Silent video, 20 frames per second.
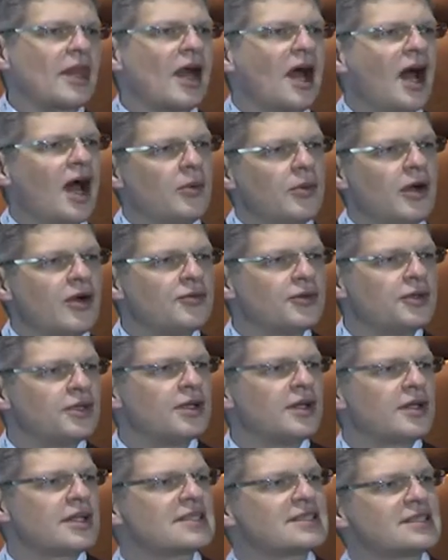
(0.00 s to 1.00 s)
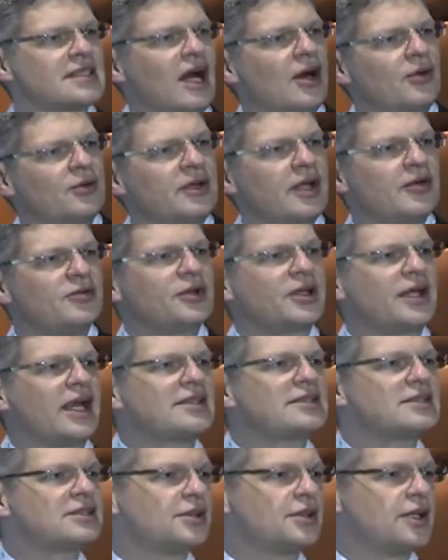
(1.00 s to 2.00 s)
However, the sound never
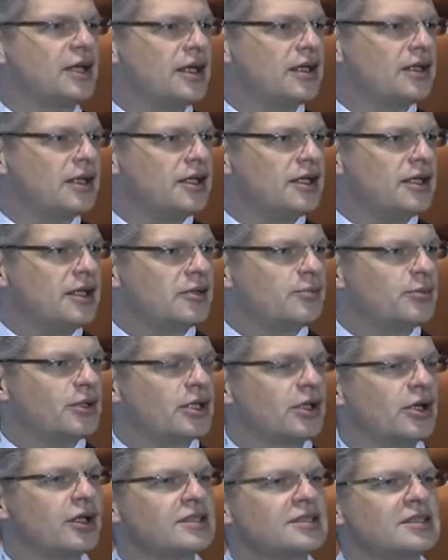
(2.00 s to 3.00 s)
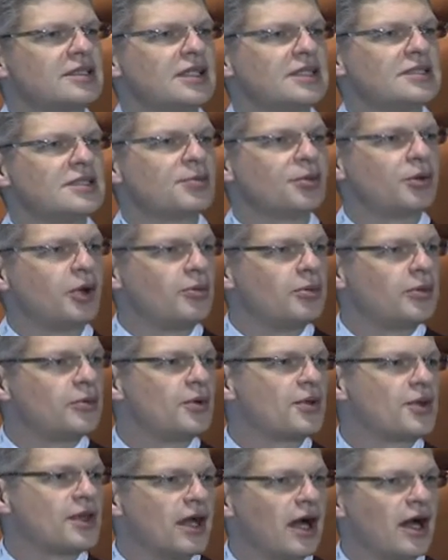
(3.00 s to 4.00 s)
gets to the inner ear because there's a
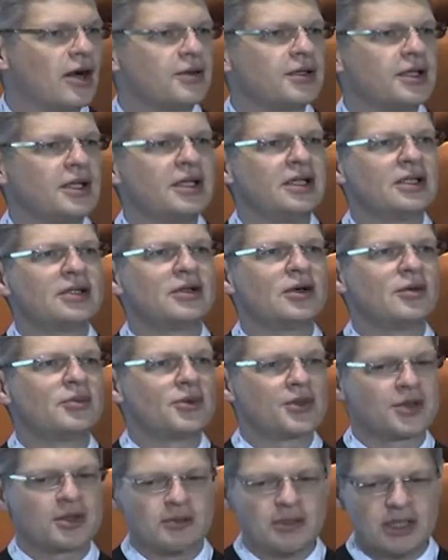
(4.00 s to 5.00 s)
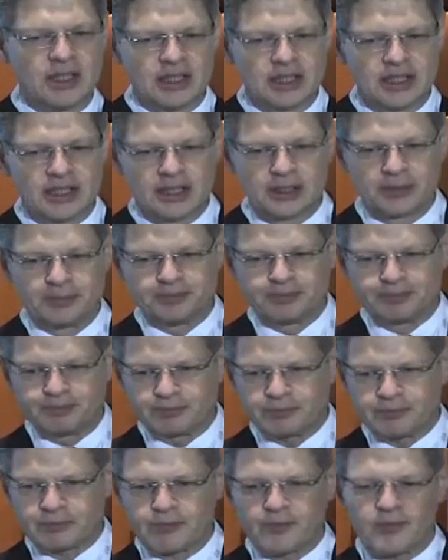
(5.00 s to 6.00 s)
problem with the outer ear or with the middle ear.
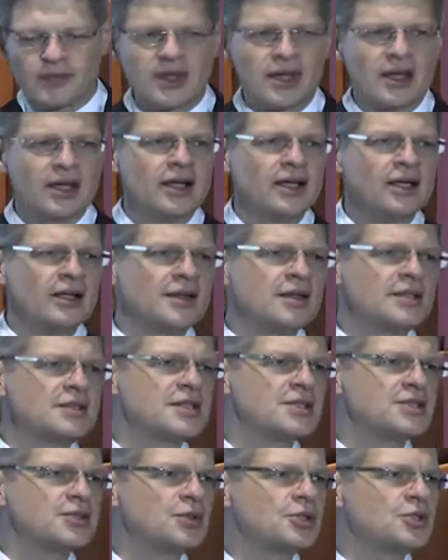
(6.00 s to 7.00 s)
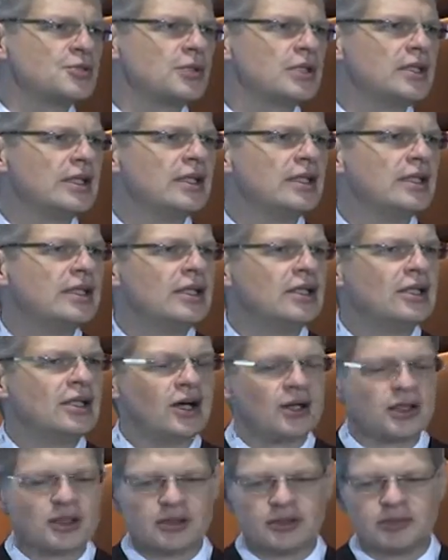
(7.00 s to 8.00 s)
This is usually,
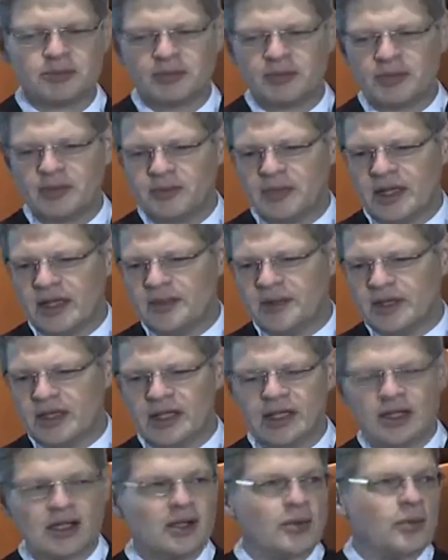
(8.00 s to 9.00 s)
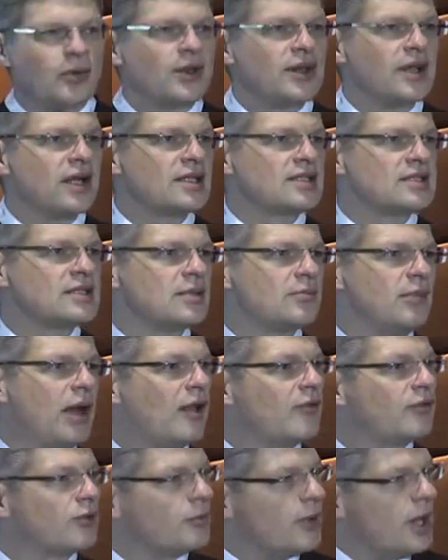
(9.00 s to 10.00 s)
or maybe when there's
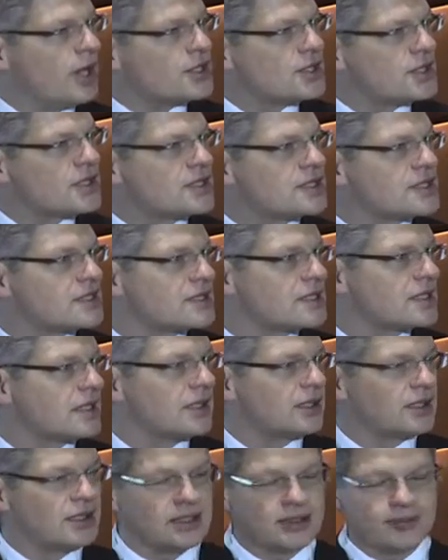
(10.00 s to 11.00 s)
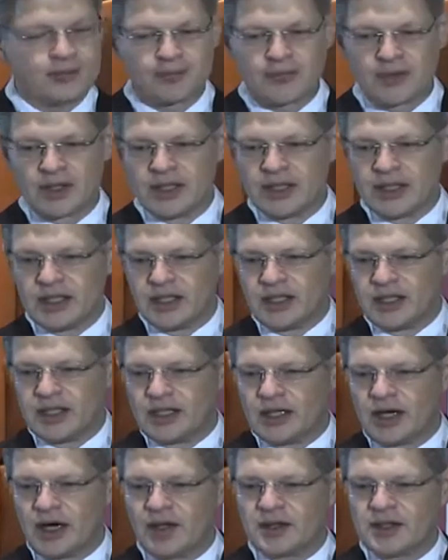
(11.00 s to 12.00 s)
malformations
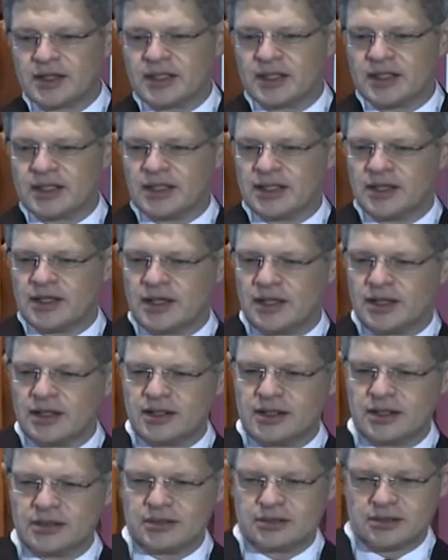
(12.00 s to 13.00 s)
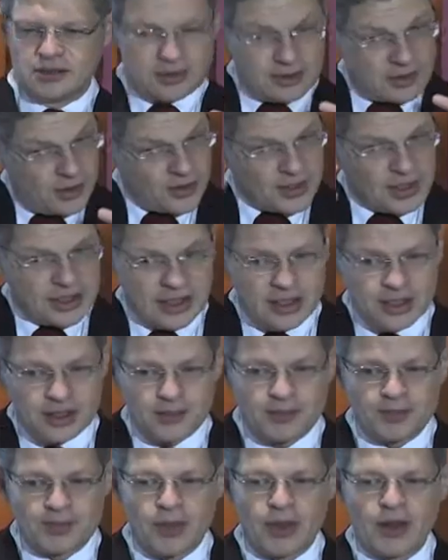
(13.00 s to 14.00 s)
on the
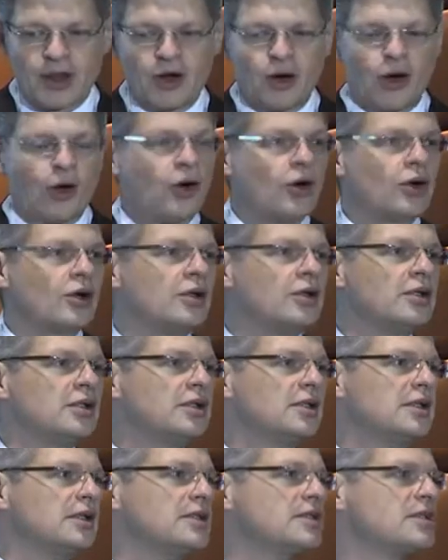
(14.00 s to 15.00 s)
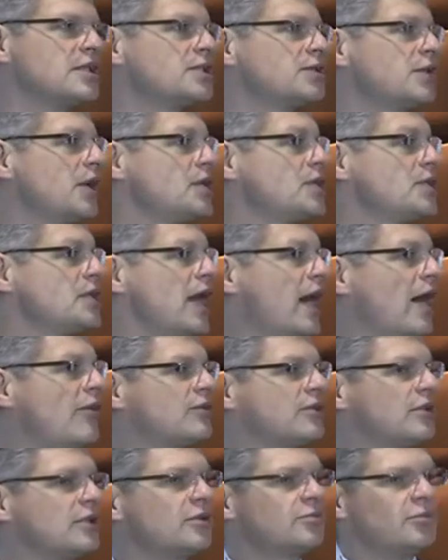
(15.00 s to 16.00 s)
ear, or a situation
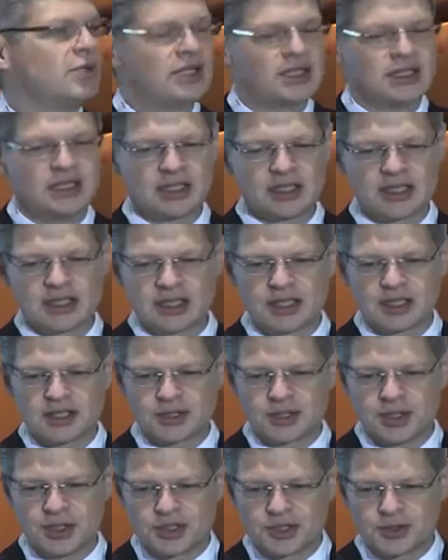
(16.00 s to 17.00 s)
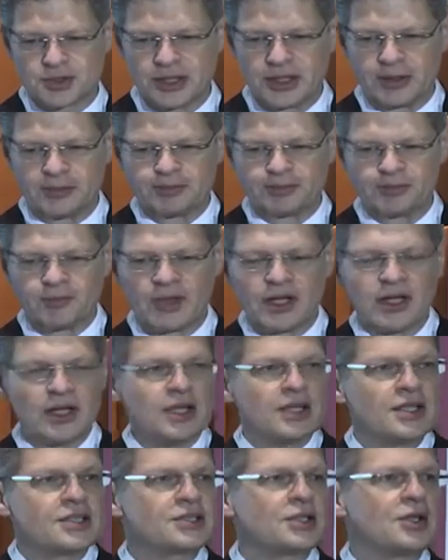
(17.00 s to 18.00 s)
after middle ear surgery.
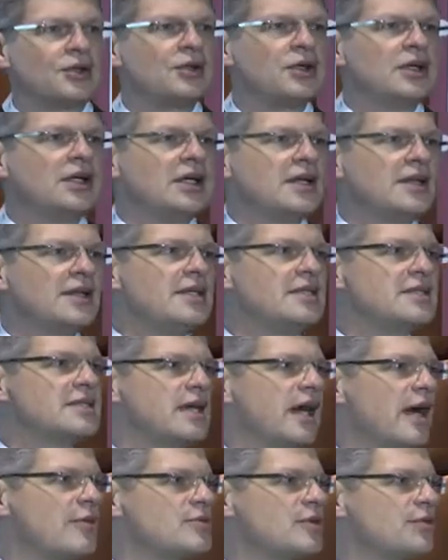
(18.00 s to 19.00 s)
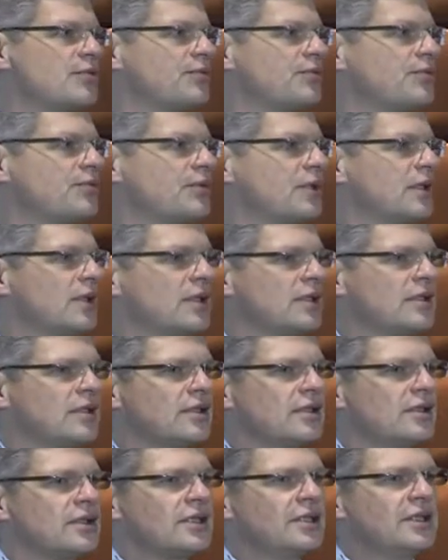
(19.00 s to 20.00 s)
So these types of
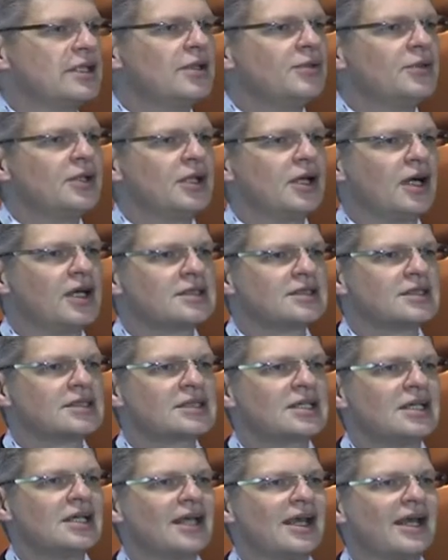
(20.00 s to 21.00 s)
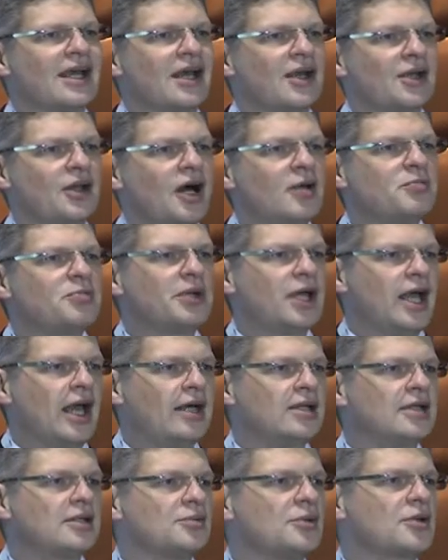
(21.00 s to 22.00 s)
hearing losses cannot be
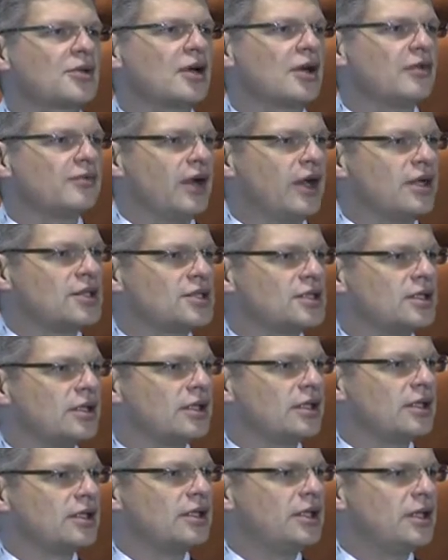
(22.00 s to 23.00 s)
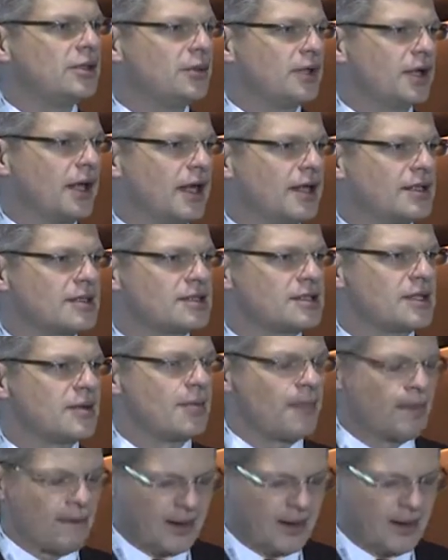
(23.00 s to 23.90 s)
aided with conventional hearing aids.